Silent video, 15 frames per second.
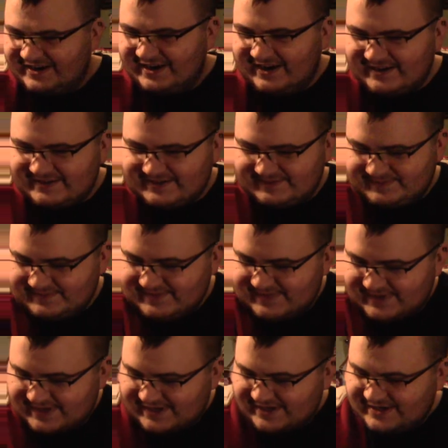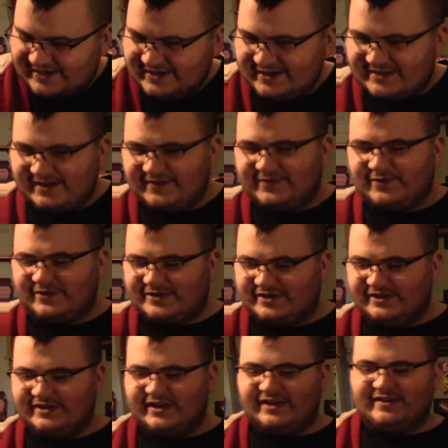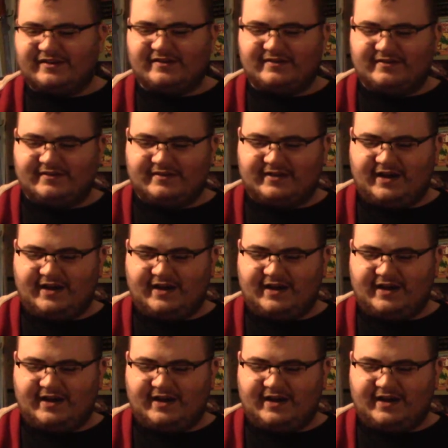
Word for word: Awesome. It's unfortunate that the